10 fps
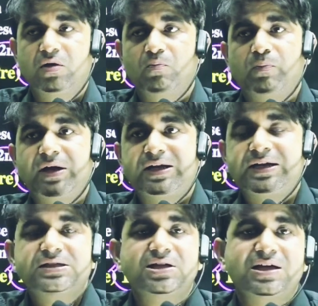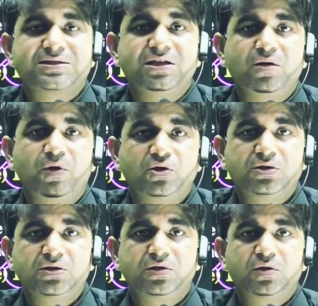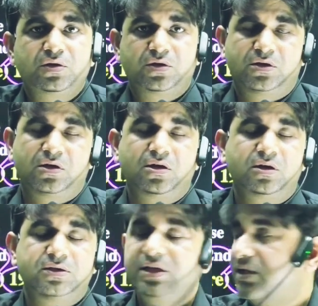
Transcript: But it is asking about the yeah,